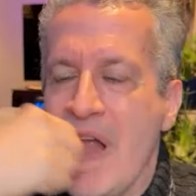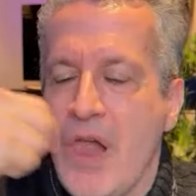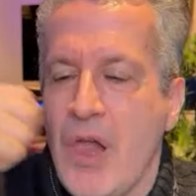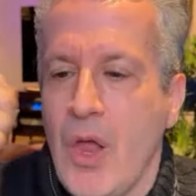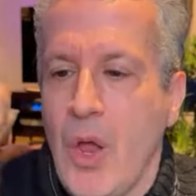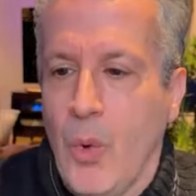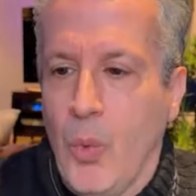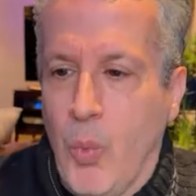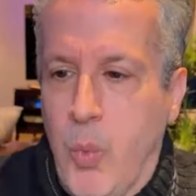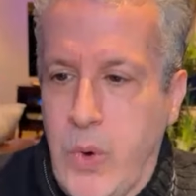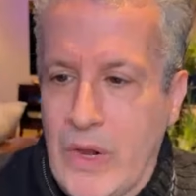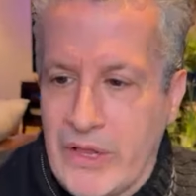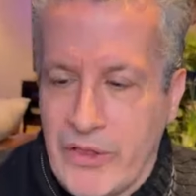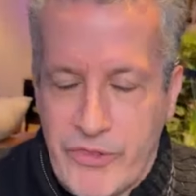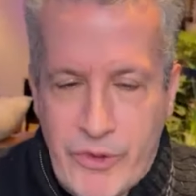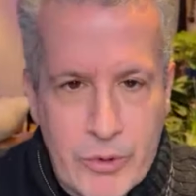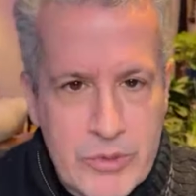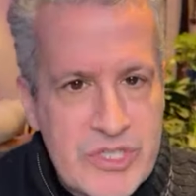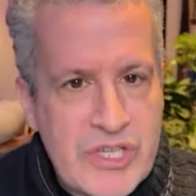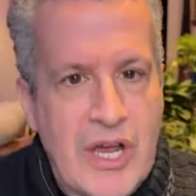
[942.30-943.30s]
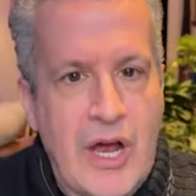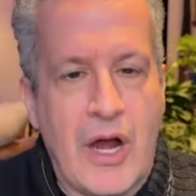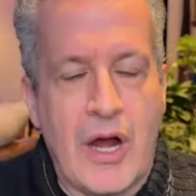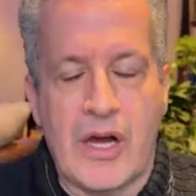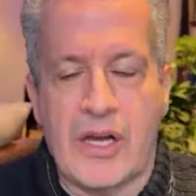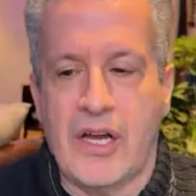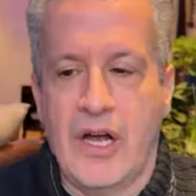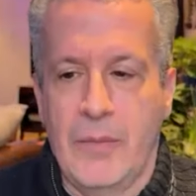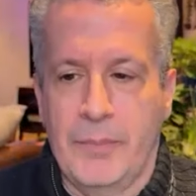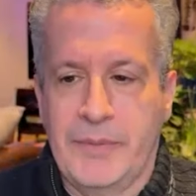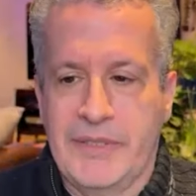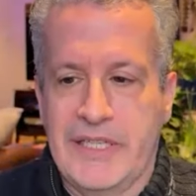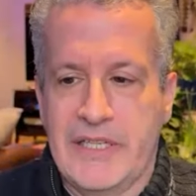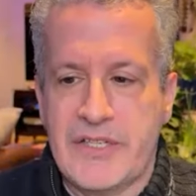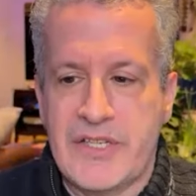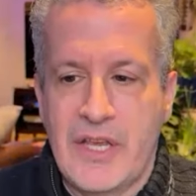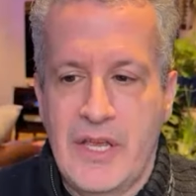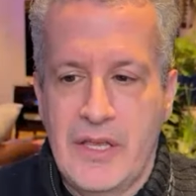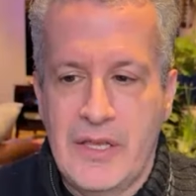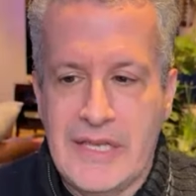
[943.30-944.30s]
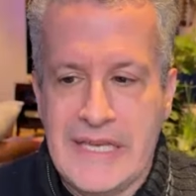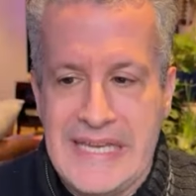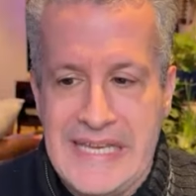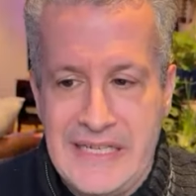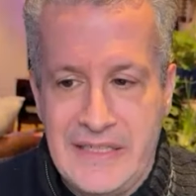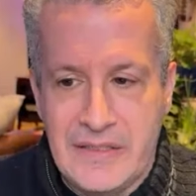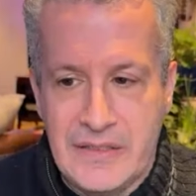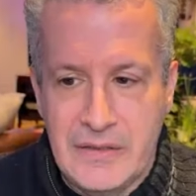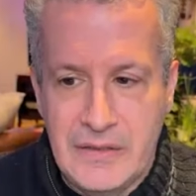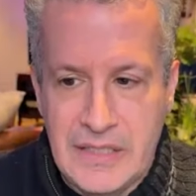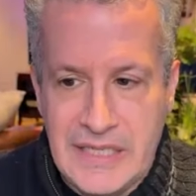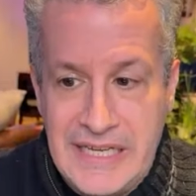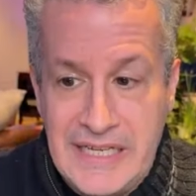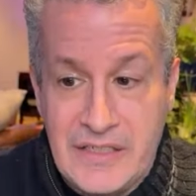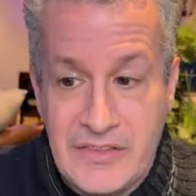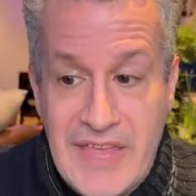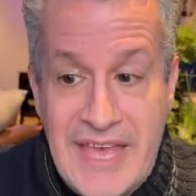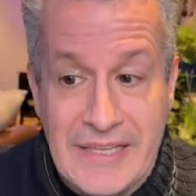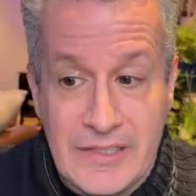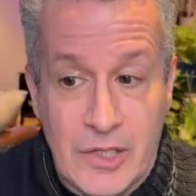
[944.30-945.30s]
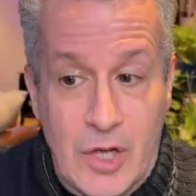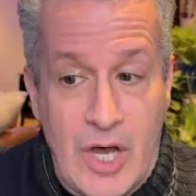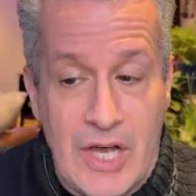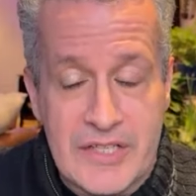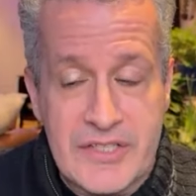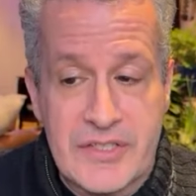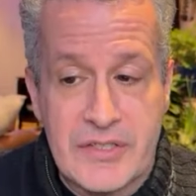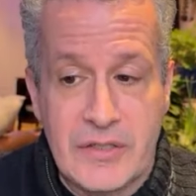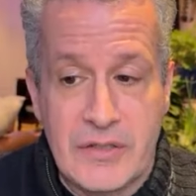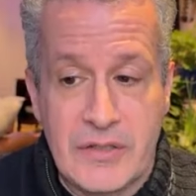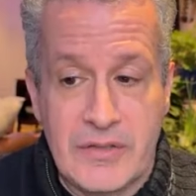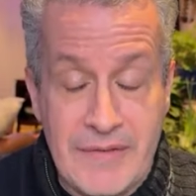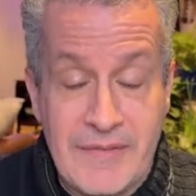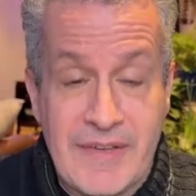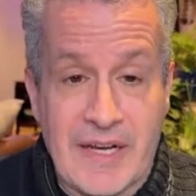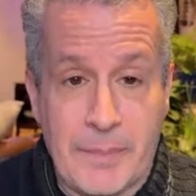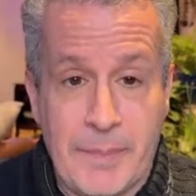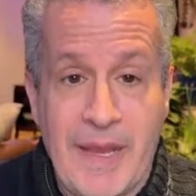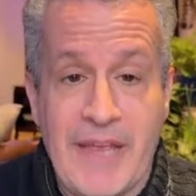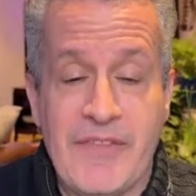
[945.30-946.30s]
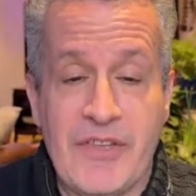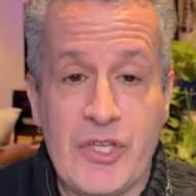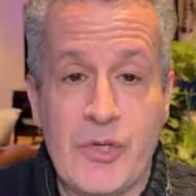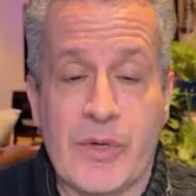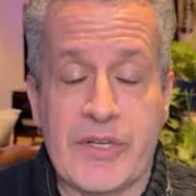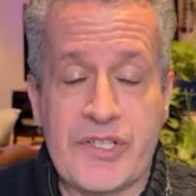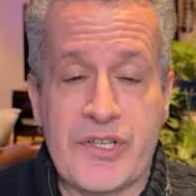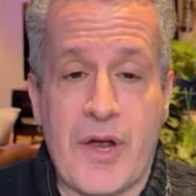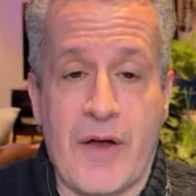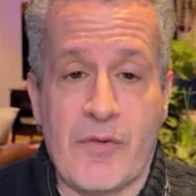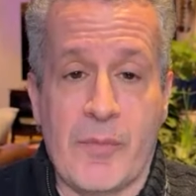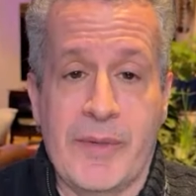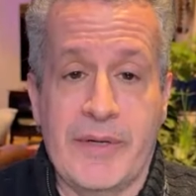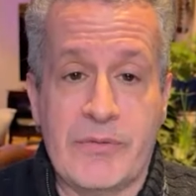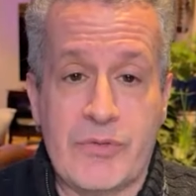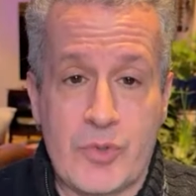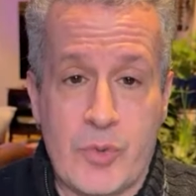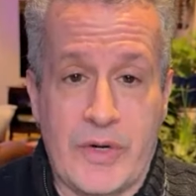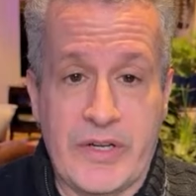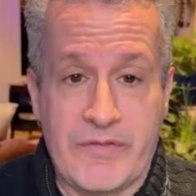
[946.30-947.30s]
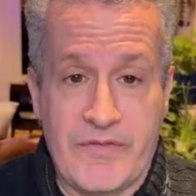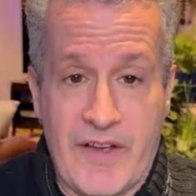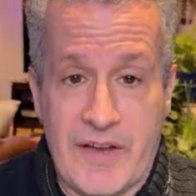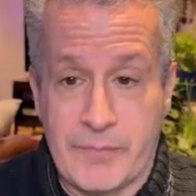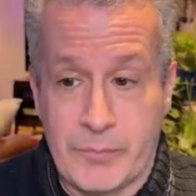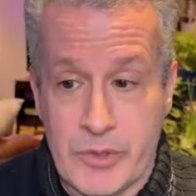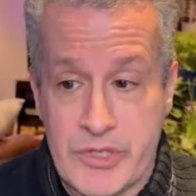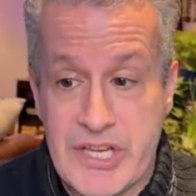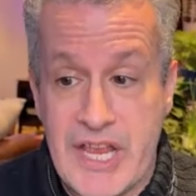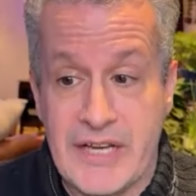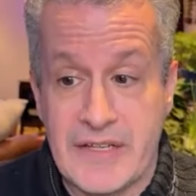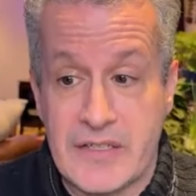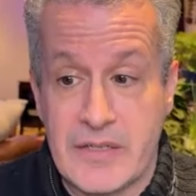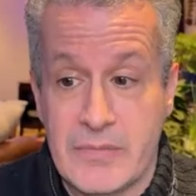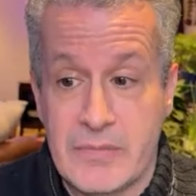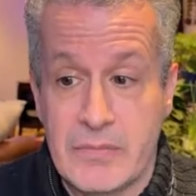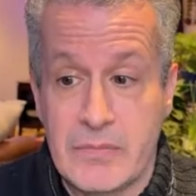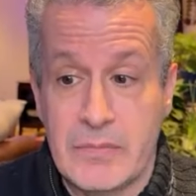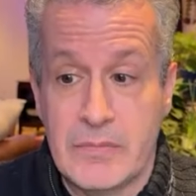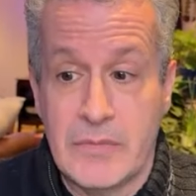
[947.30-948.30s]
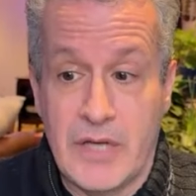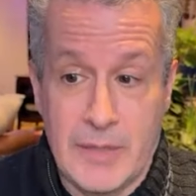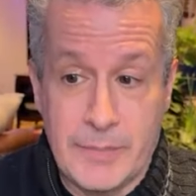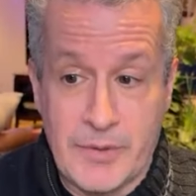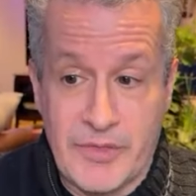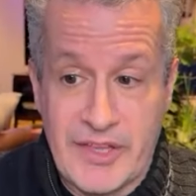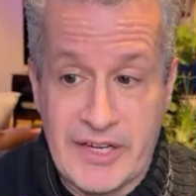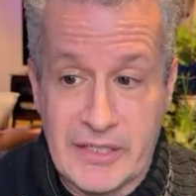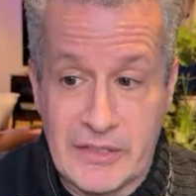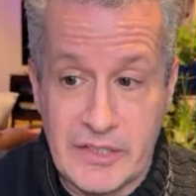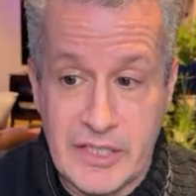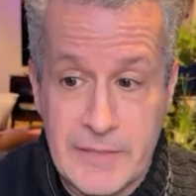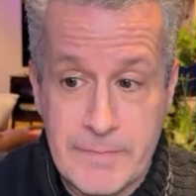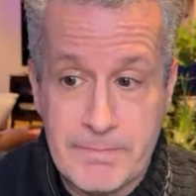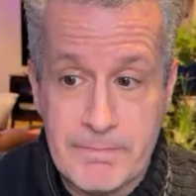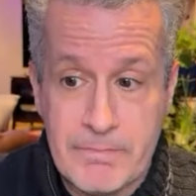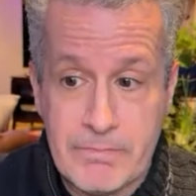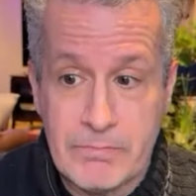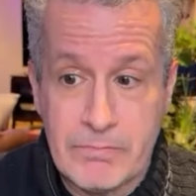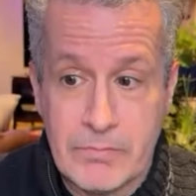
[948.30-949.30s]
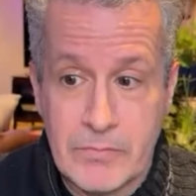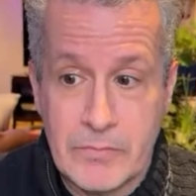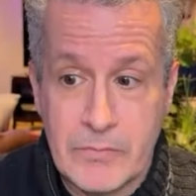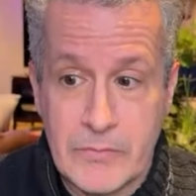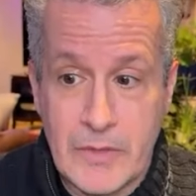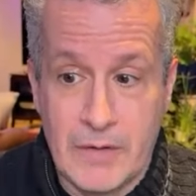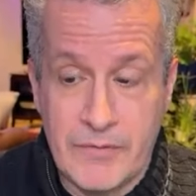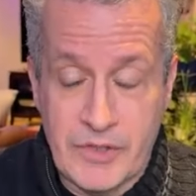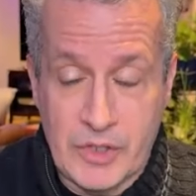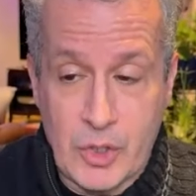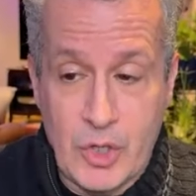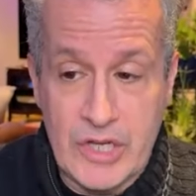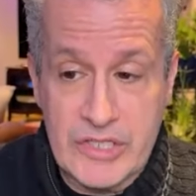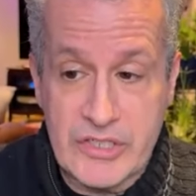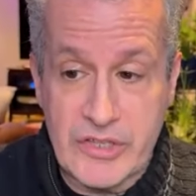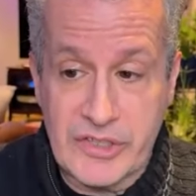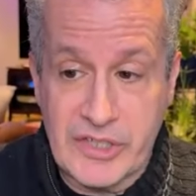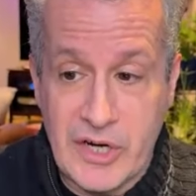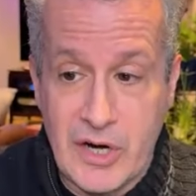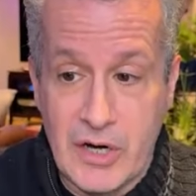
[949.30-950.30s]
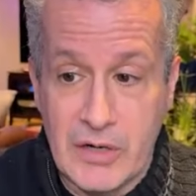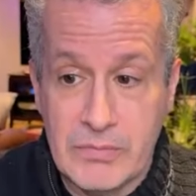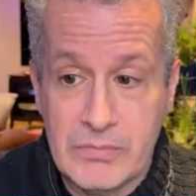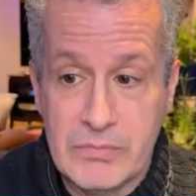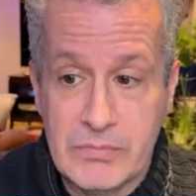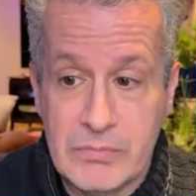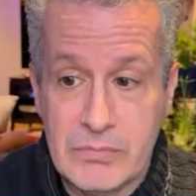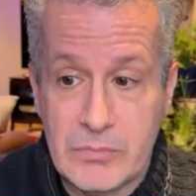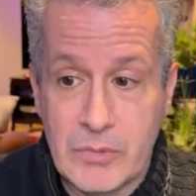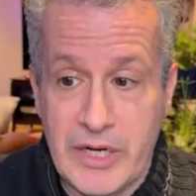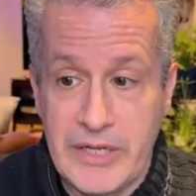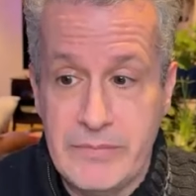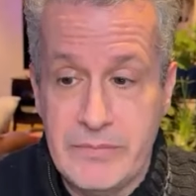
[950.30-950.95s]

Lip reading: Will those car companies eat that loss? They've got to pay the US government 25%, hypothetically, of the cost of the car, right?